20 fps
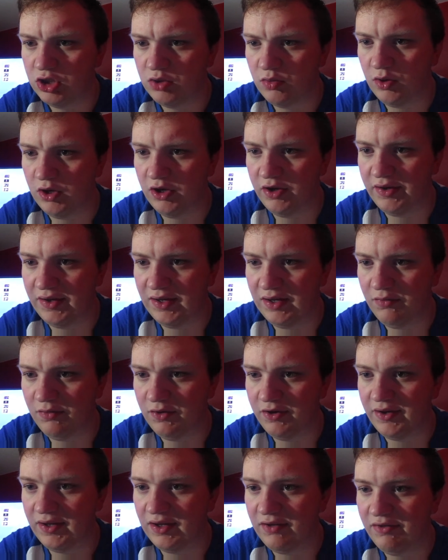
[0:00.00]
where is it? Where
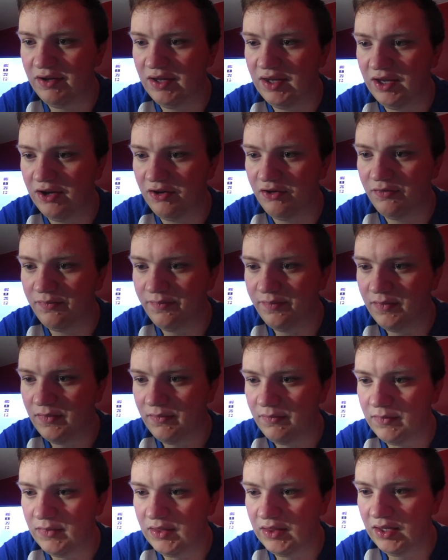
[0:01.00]
is it? Right here.
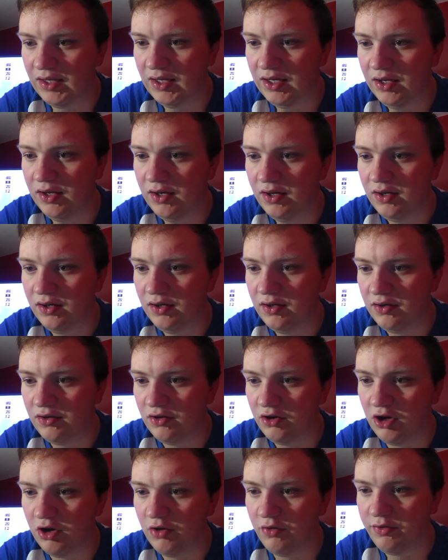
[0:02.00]

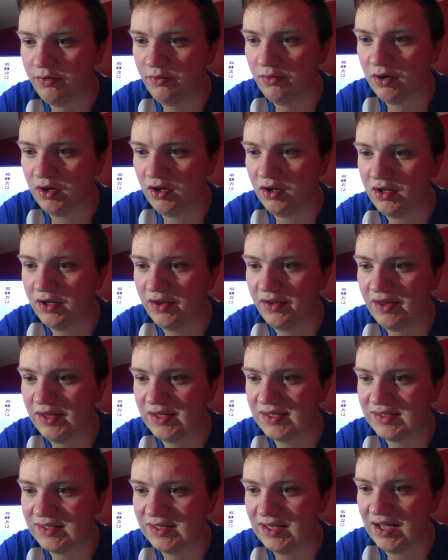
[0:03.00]
Go through all of
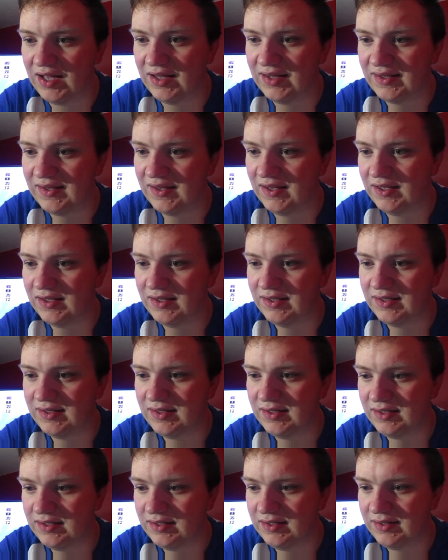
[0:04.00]
this
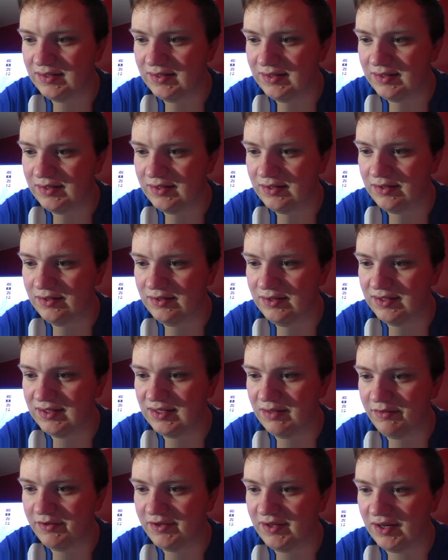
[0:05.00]
nonsense. Just
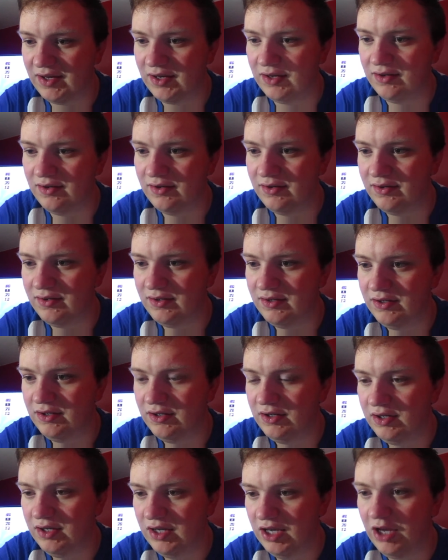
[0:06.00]
have a second.
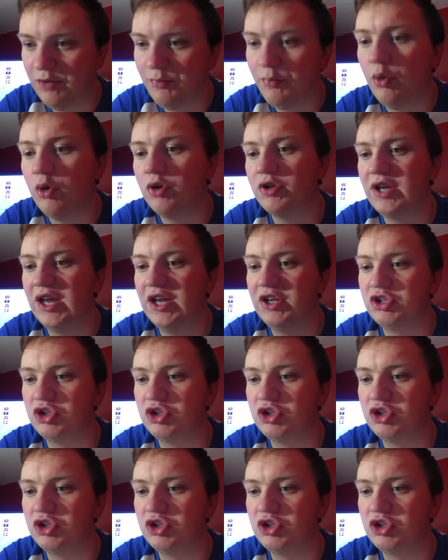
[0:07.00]
Import that